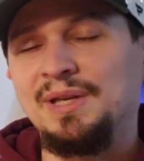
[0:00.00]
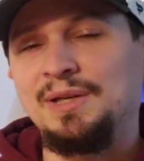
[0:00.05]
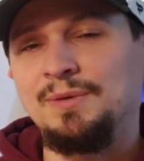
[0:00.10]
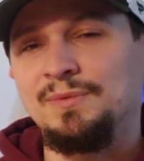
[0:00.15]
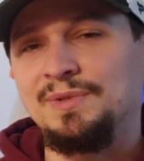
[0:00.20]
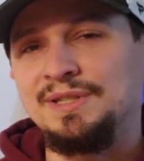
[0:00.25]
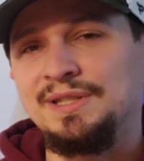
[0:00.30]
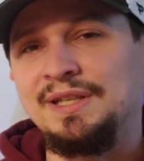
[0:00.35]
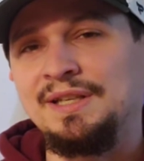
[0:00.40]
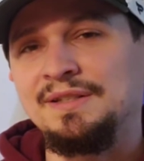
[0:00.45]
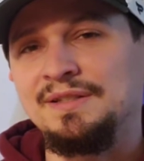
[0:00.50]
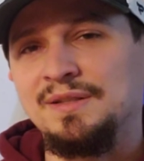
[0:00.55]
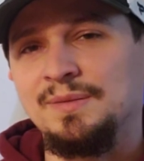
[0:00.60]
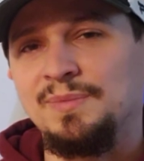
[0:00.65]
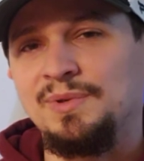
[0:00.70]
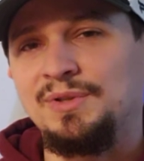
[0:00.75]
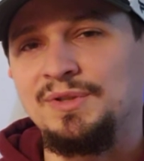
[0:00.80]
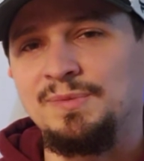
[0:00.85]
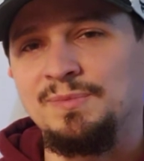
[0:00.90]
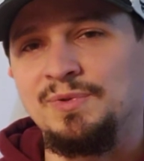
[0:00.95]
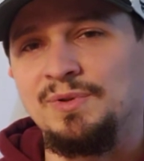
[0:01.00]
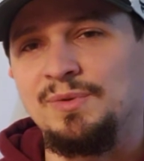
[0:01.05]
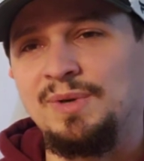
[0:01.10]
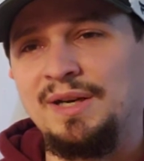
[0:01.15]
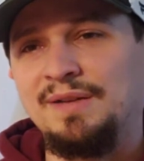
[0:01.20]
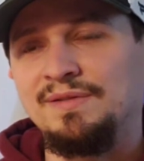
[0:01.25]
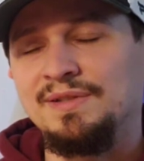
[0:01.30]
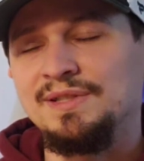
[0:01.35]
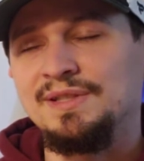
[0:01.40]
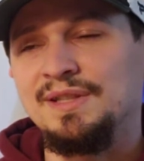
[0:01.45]
and it was against the Baltimore
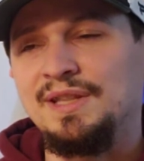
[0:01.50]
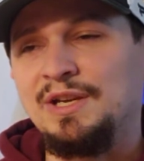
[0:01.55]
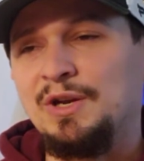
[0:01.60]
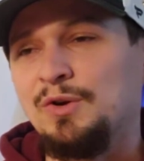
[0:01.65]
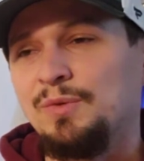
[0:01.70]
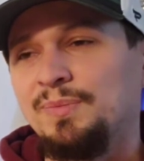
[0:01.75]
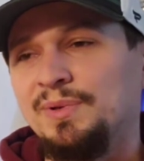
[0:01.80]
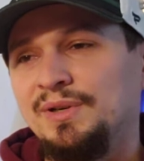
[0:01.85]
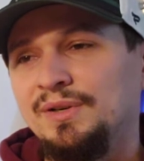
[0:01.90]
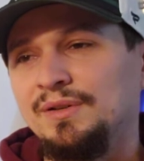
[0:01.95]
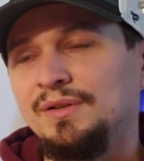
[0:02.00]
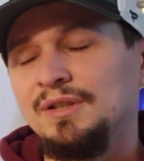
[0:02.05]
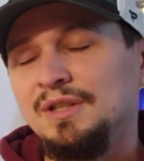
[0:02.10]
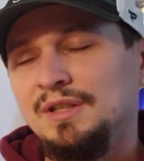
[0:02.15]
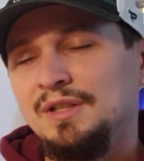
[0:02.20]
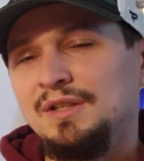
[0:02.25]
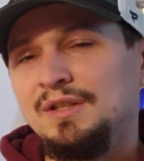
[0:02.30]
Ravens in the opener,